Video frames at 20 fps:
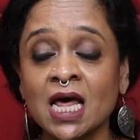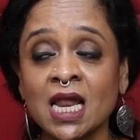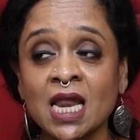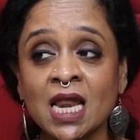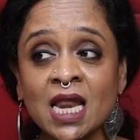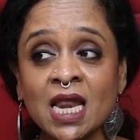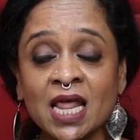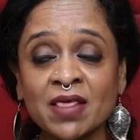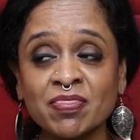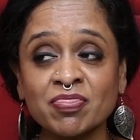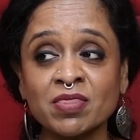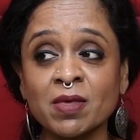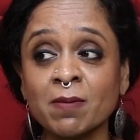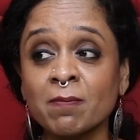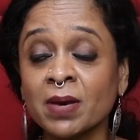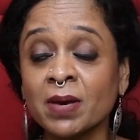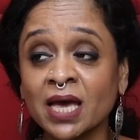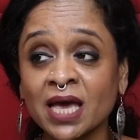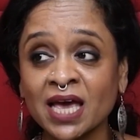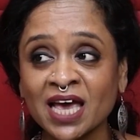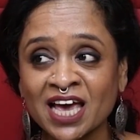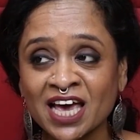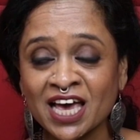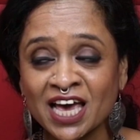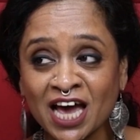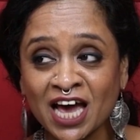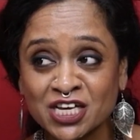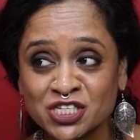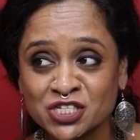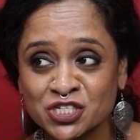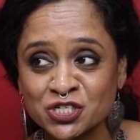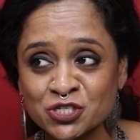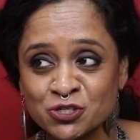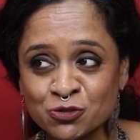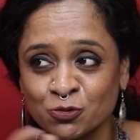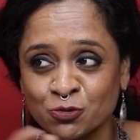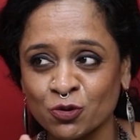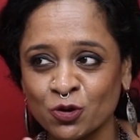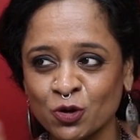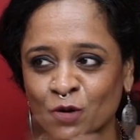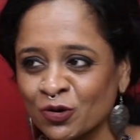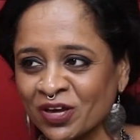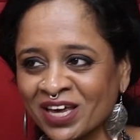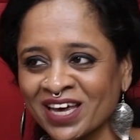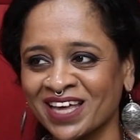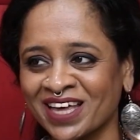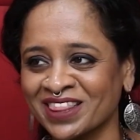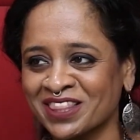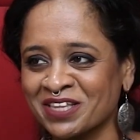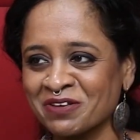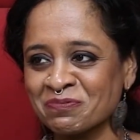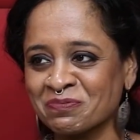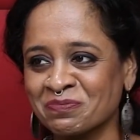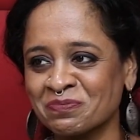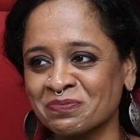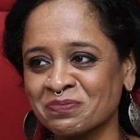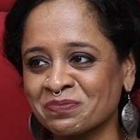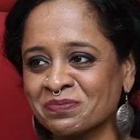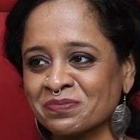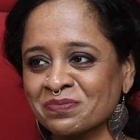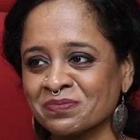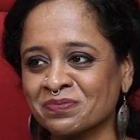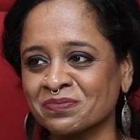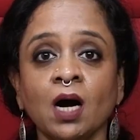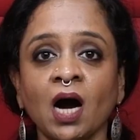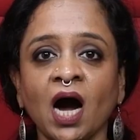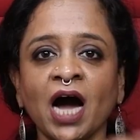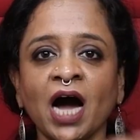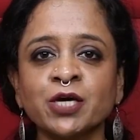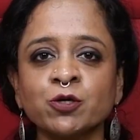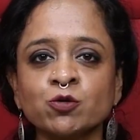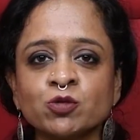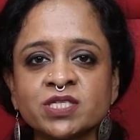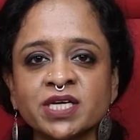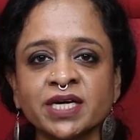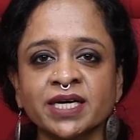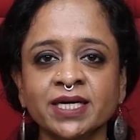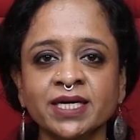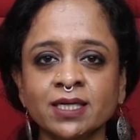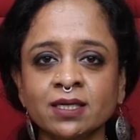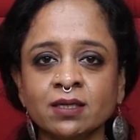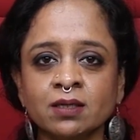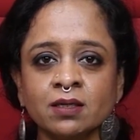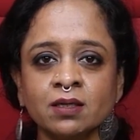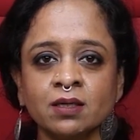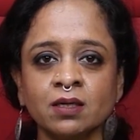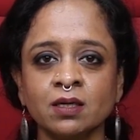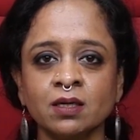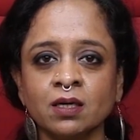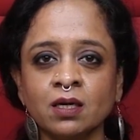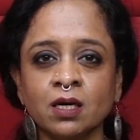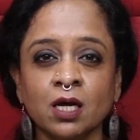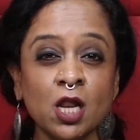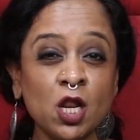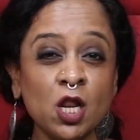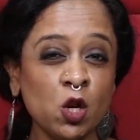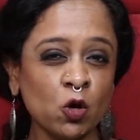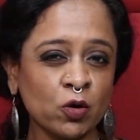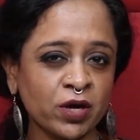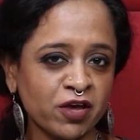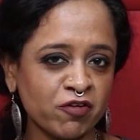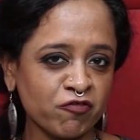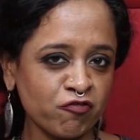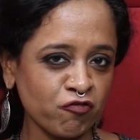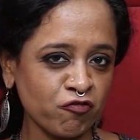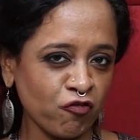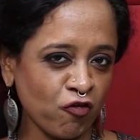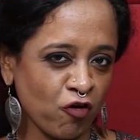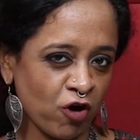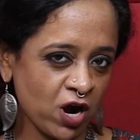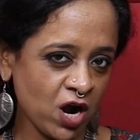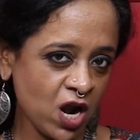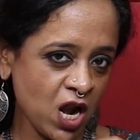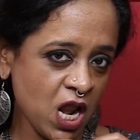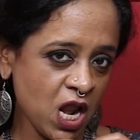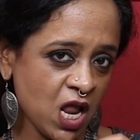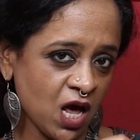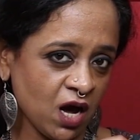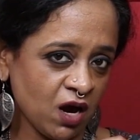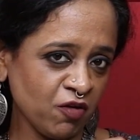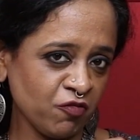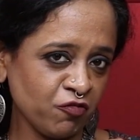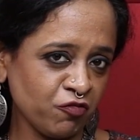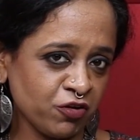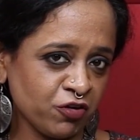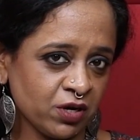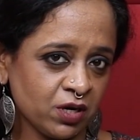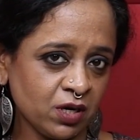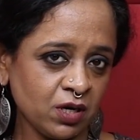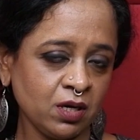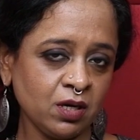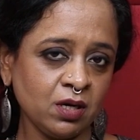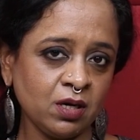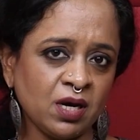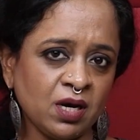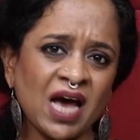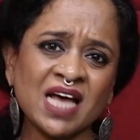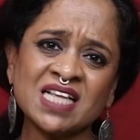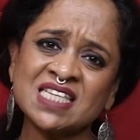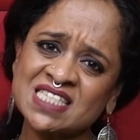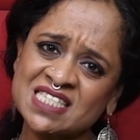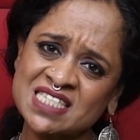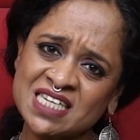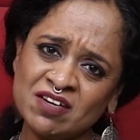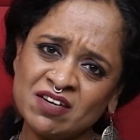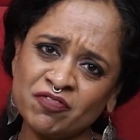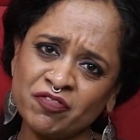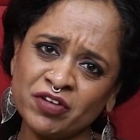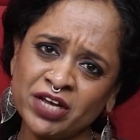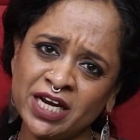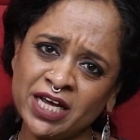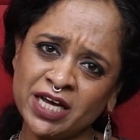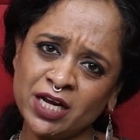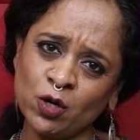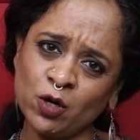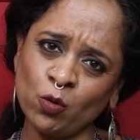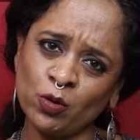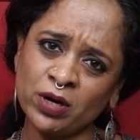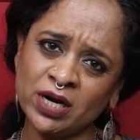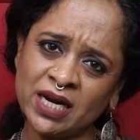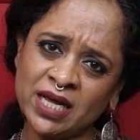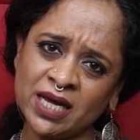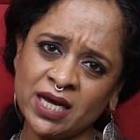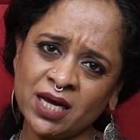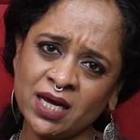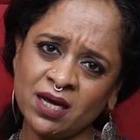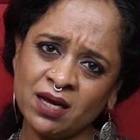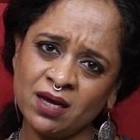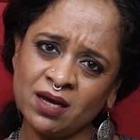let them catch you looking at them. Are you single, looking for love, and still feeling lonely?